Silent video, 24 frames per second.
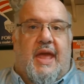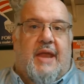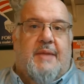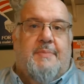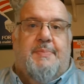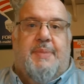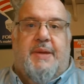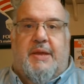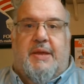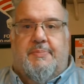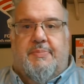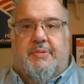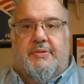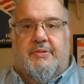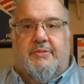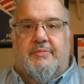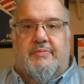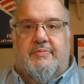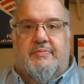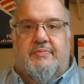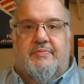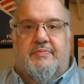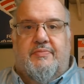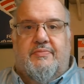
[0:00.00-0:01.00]
and people.
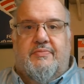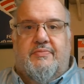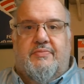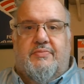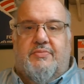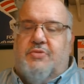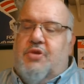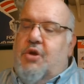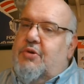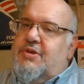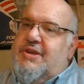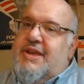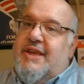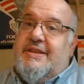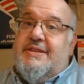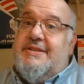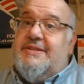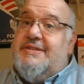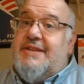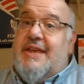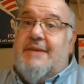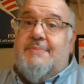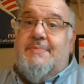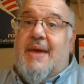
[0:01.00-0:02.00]
Notice I
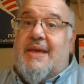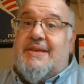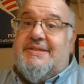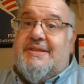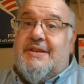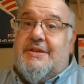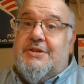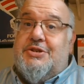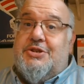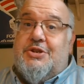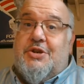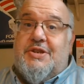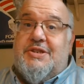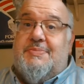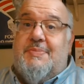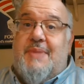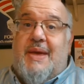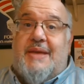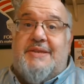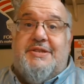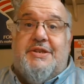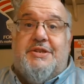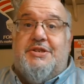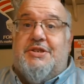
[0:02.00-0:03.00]
didn't say message because
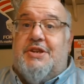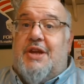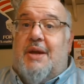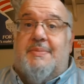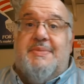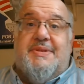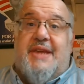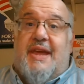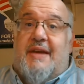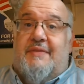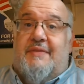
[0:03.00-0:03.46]
message comes